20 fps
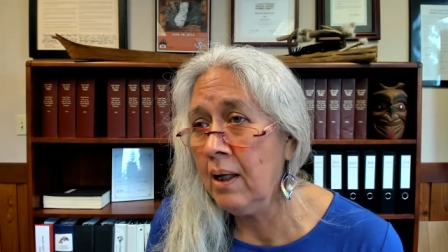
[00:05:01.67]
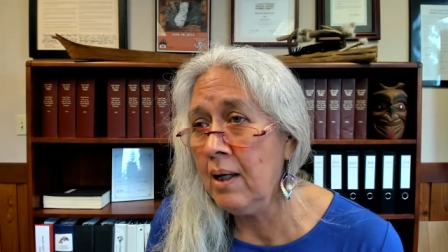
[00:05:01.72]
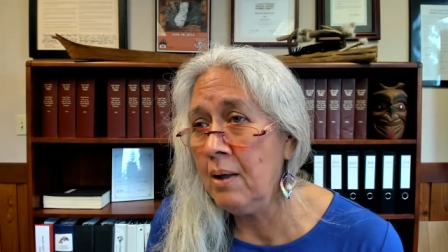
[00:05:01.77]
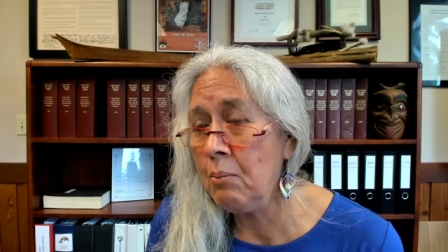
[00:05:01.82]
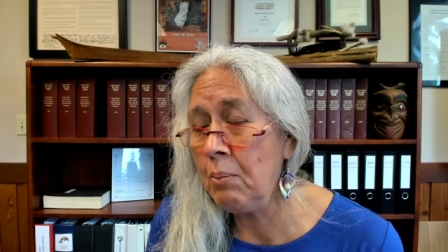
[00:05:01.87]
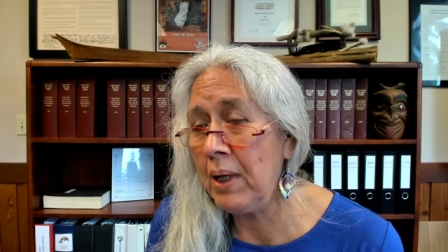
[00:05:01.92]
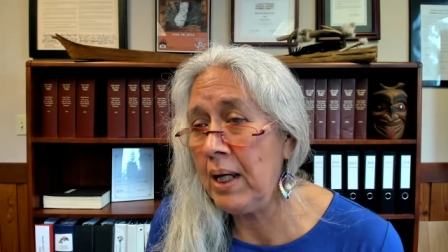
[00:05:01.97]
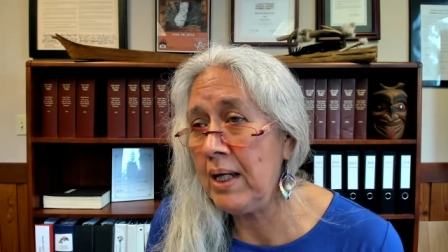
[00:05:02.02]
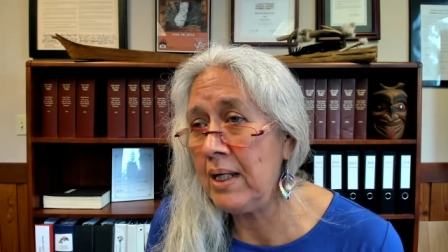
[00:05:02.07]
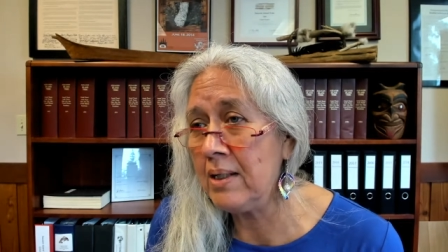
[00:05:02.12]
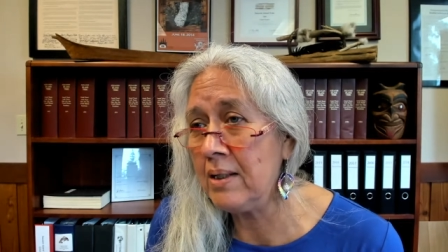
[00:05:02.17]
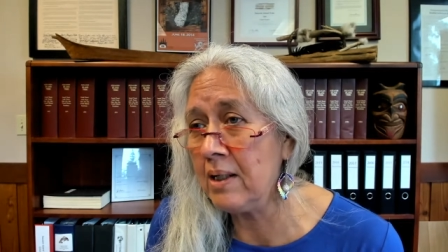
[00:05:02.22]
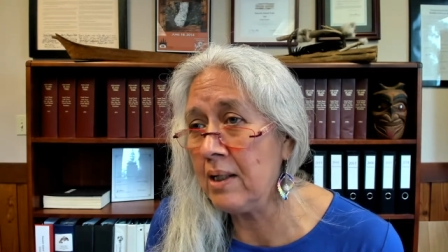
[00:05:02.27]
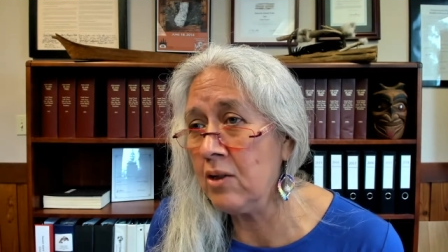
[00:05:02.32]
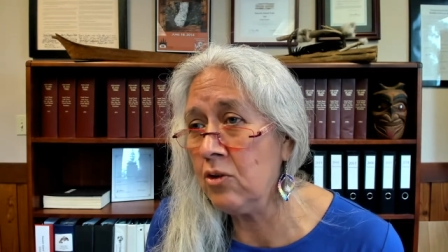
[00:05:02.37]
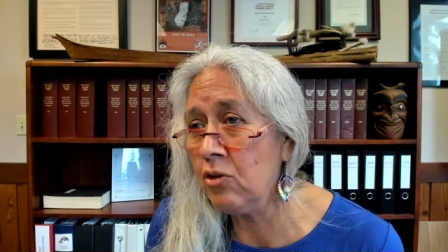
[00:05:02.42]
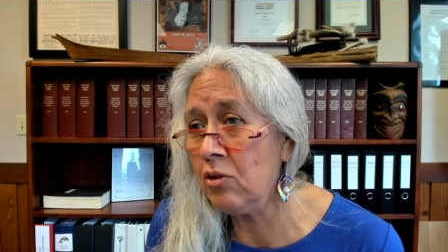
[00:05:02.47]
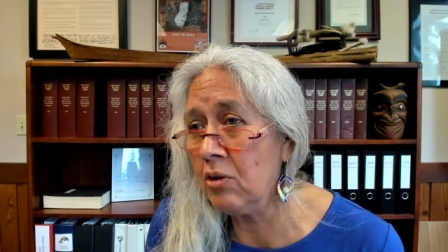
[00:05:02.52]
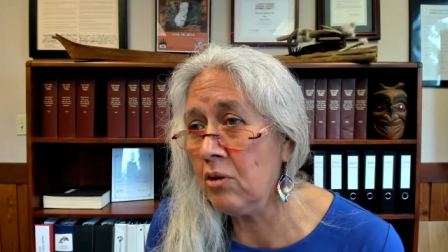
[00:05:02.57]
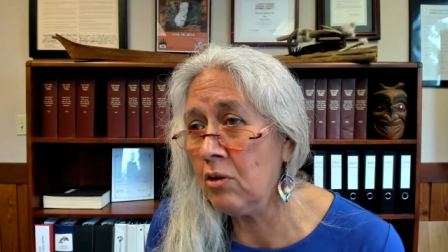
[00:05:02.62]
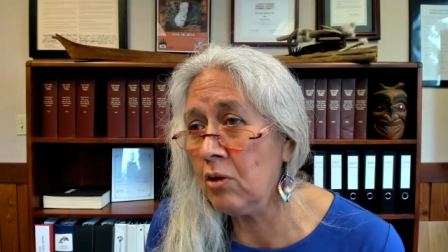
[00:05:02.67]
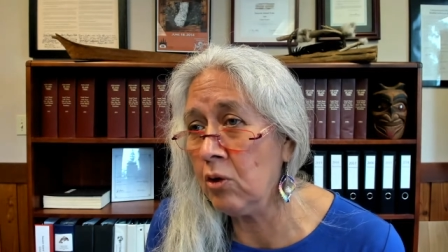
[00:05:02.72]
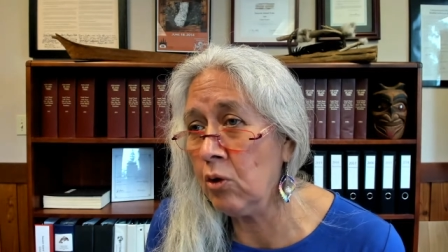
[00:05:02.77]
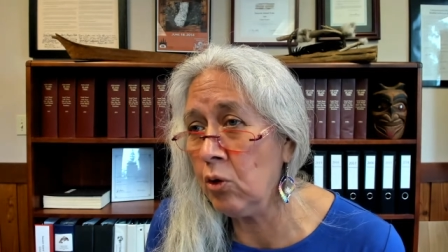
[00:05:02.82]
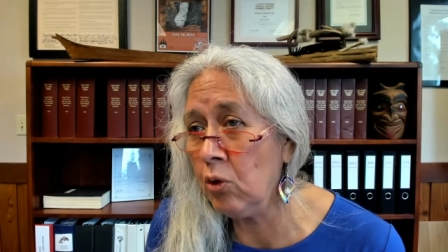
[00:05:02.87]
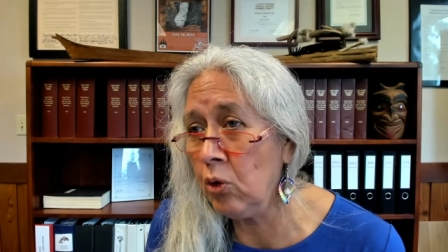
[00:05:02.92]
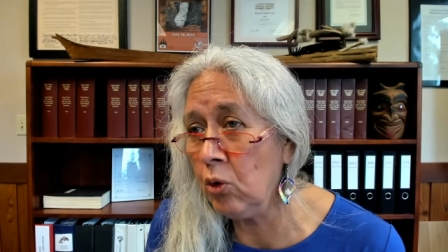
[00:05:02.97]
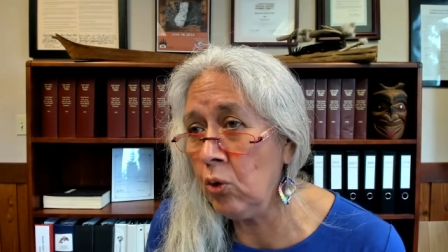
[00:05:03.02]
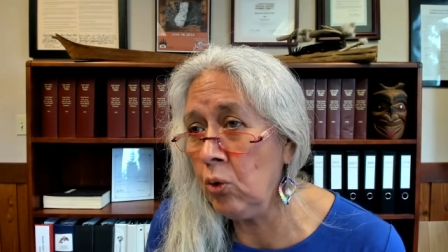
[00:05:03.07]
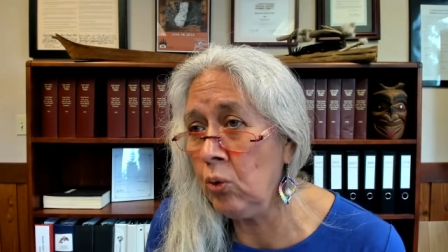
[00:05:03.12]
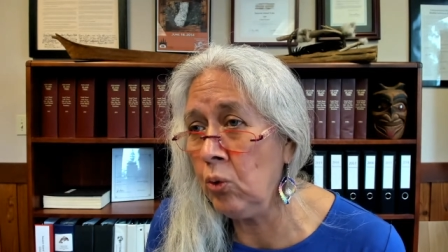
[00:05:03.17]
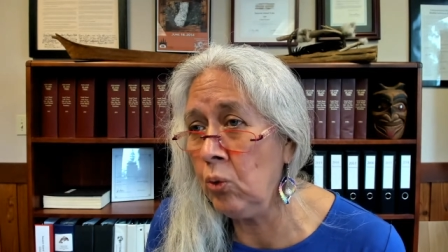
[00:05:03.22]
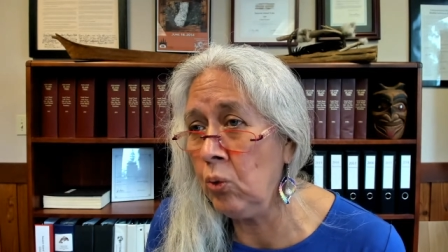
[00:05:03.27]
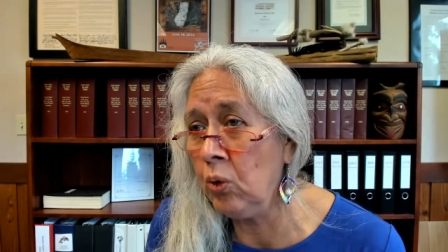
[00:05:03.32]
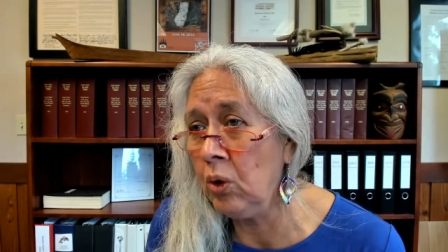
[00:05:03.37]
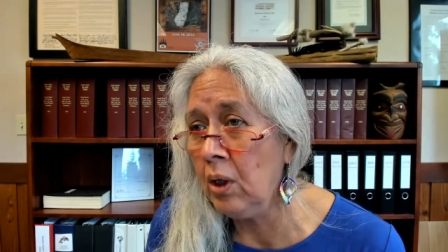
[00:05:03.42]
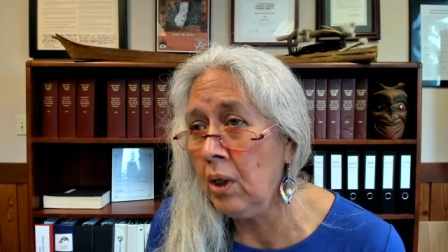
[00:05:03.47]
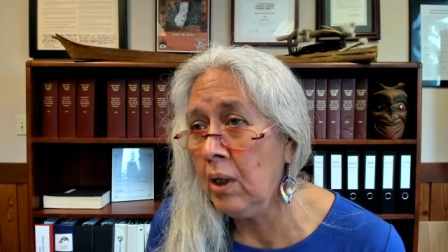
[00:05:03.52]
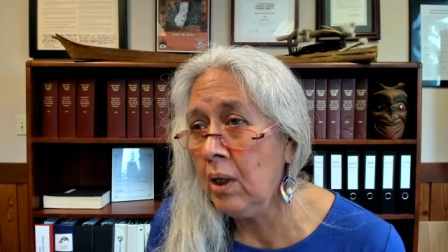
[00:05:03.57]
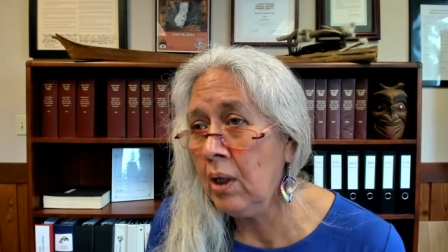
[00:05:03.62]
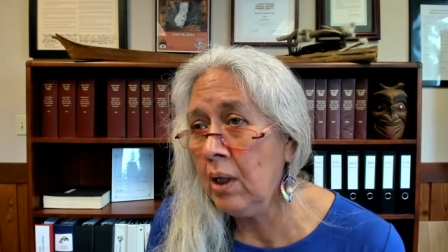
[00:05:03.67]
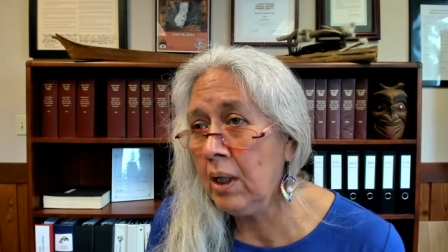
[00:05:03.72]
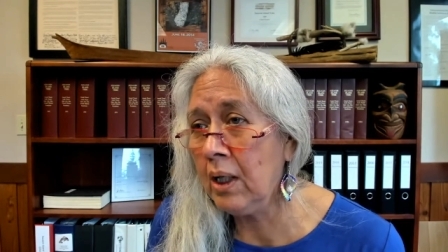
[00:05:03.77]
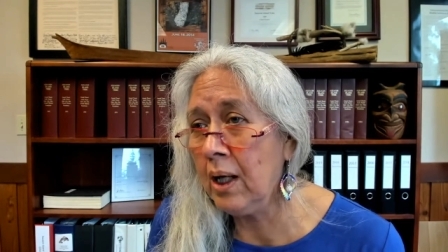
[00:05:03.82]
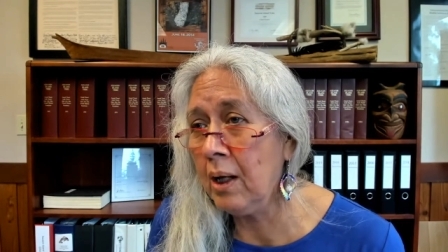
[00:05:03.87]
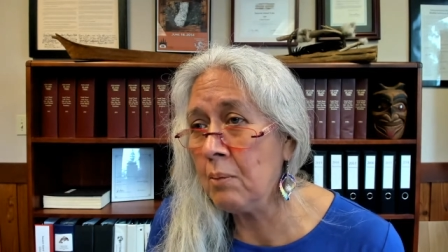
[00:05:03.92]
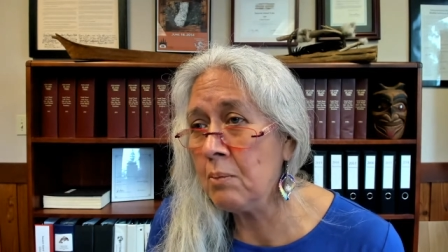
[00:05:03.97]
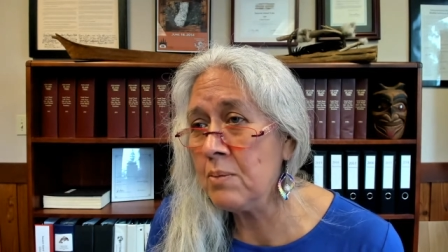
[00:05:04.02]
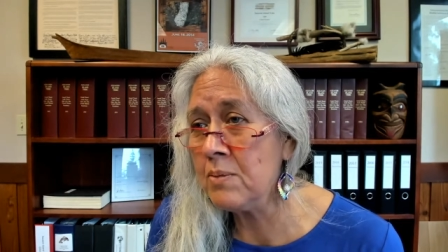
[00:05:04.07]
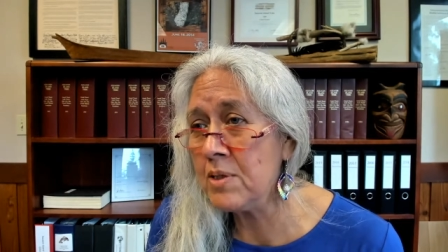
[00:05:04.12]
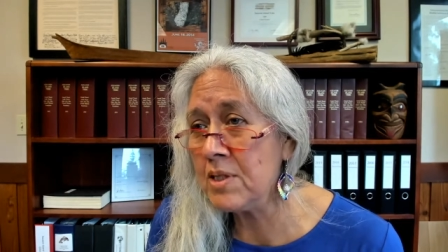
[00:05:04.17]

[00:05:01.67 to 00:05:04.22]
pay attention to who comes